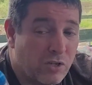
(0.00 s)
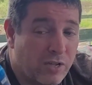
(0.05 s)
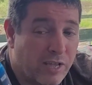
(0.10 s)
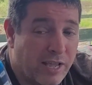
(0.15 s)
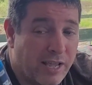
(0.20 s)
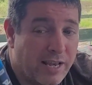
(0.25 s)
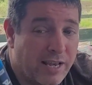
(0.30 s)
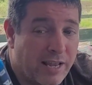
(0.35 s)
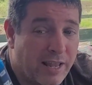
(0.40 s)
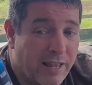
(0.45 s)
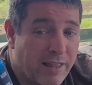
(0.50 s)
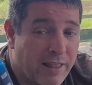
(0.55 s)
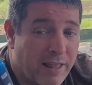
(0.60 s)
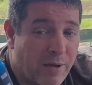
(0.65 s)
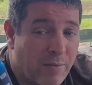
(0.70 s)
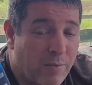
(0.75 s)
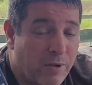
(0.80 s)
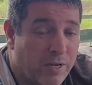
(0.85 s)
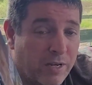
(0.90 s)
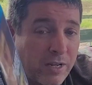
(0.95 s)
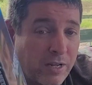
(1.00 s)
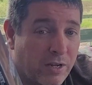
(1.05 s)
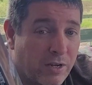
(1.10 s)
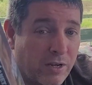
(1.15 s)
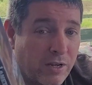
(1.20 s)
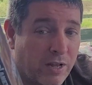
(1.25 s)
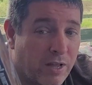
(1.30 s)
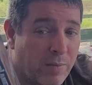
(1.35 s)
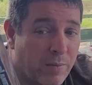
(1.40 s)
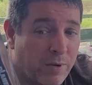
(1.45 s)
again, that one
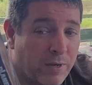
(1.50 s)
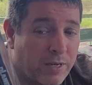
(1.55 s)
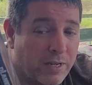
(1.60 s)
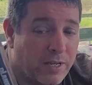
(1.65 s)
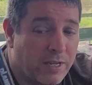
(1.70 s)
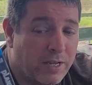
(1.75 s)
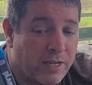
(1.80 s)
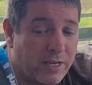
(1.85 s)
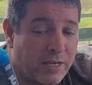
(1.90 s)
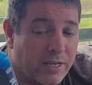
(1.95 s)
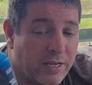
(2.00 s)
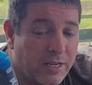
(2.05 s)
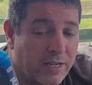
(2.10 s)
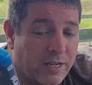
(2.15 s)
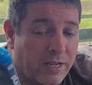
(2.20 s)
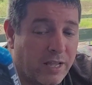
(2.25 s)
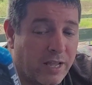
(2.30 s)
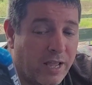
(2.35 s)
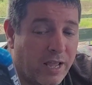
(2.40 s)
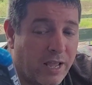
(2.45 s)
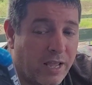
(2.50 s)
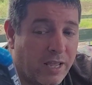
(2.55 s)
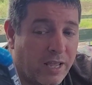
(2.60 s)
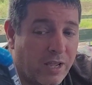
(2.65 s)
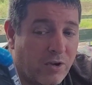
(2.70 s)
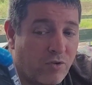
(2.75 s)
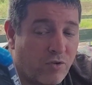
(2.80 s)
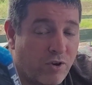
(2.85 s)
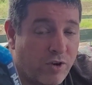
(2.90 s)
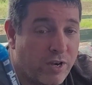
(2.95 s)
can
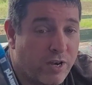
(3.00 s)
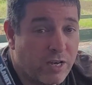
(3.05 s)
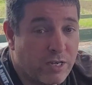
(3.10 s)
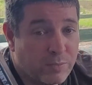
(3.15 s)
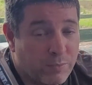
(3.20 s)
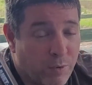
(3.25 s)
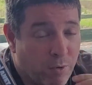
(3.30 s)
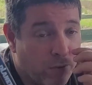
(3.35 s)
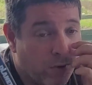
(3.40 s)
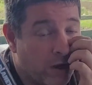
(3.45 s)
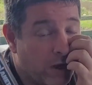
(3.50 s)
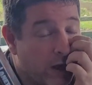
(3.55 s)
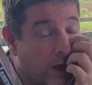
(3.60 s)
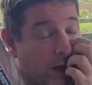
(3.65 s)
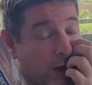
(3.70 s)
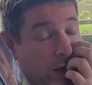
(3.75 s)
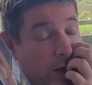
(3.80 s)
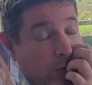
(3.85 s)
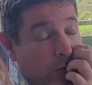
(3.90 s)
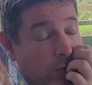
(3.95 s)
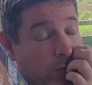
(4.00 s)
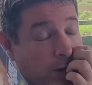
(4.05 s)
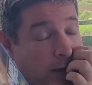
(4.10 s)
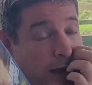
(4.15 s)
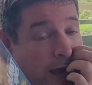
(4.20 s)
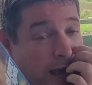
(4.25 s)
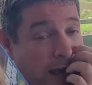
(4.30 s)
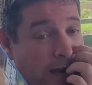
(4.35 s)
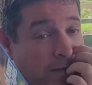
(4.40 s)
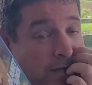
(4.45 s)
get traded in. It's probably quite
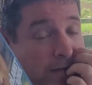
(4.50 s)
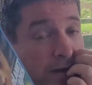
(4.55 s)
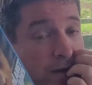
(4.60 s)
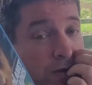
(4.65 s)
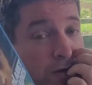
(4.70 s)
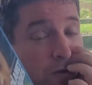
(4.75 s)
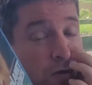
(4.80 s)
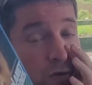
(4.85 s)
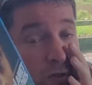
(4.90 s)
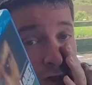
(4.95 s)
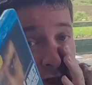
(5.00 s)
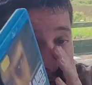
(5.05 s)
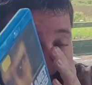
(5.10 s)
high in value because